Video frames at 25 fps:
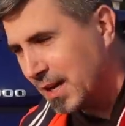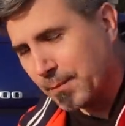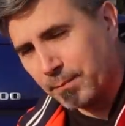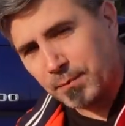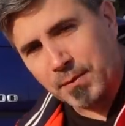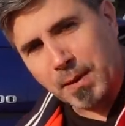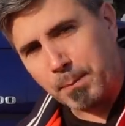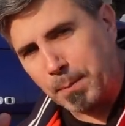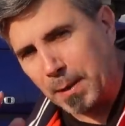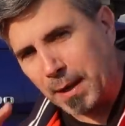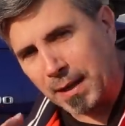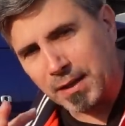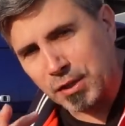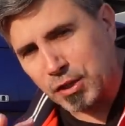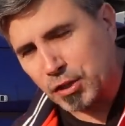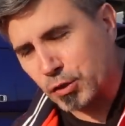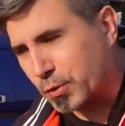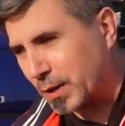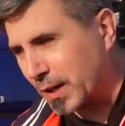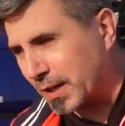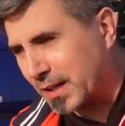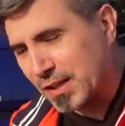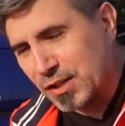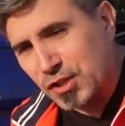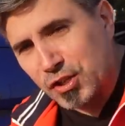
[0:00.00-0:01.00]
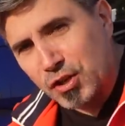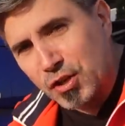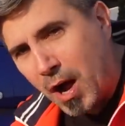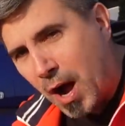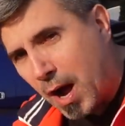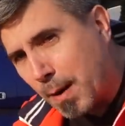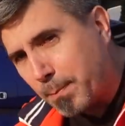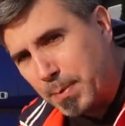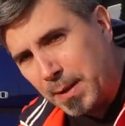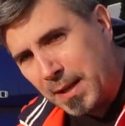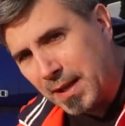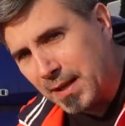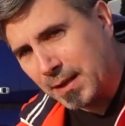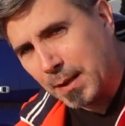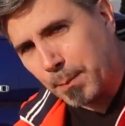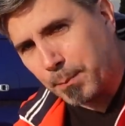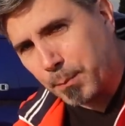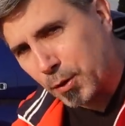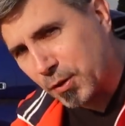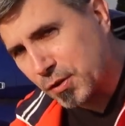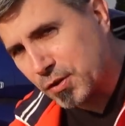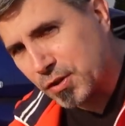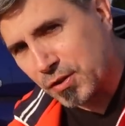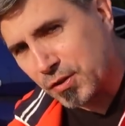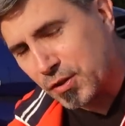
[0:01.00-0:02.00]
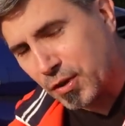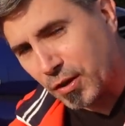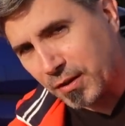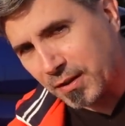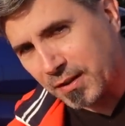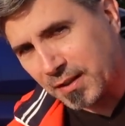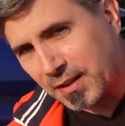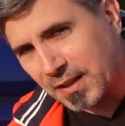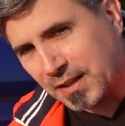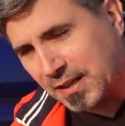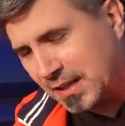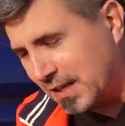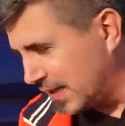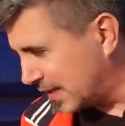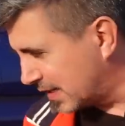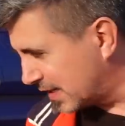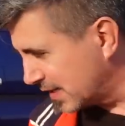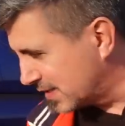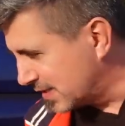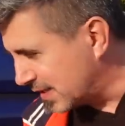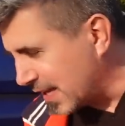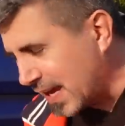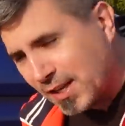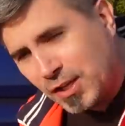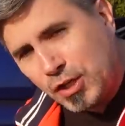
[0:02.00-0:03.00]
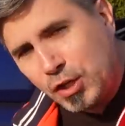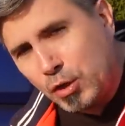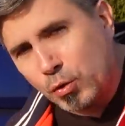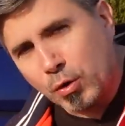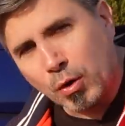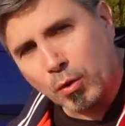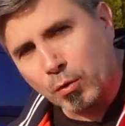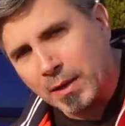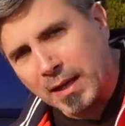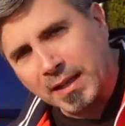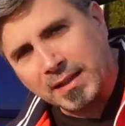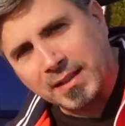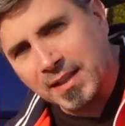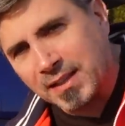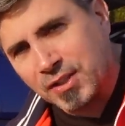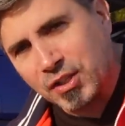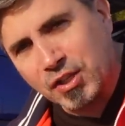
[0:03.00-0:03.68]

The biggest trick is not being the person turning the key, because then you don't get the